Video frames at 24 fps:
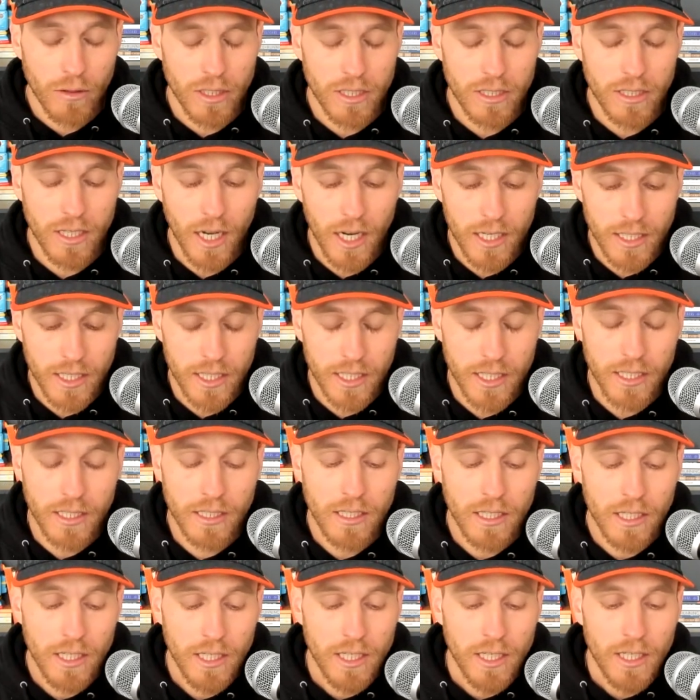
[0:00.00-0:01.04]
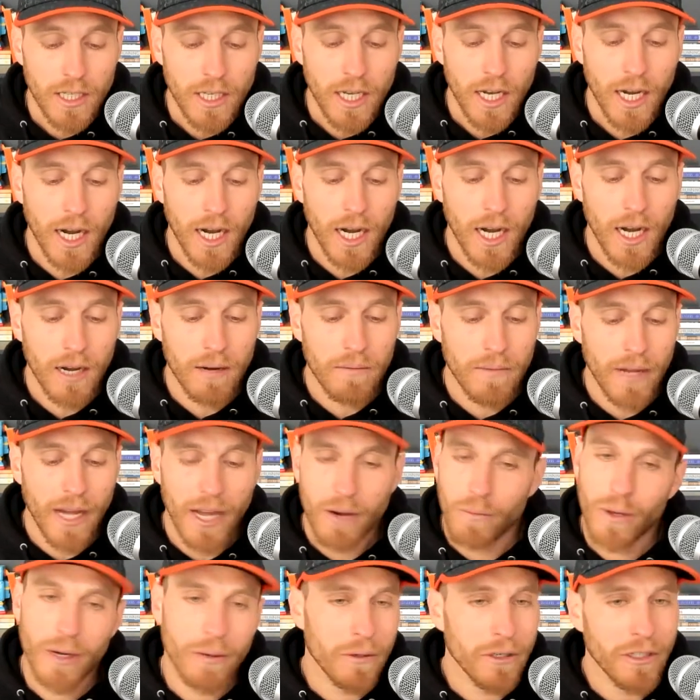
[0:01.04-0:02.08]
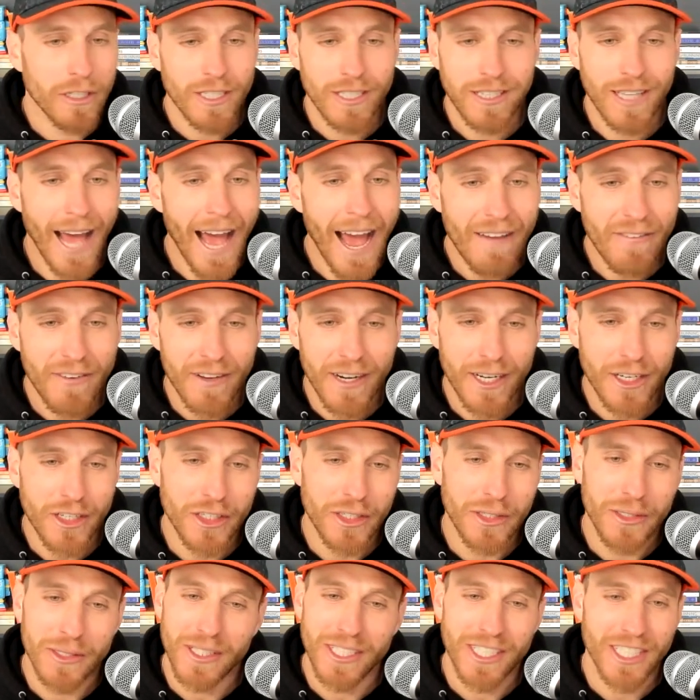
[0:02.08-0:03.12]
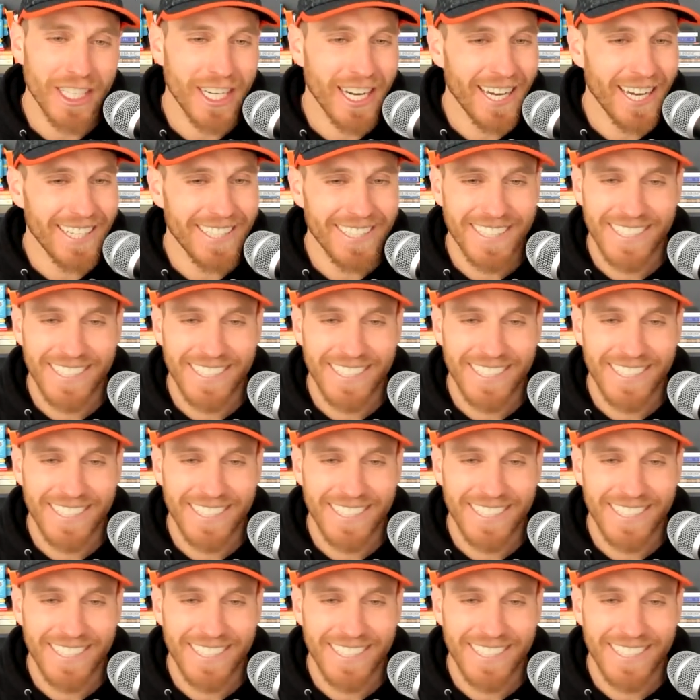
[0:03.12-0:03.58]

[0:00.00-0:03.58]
cousin, and we were just laughing and shooting the shit.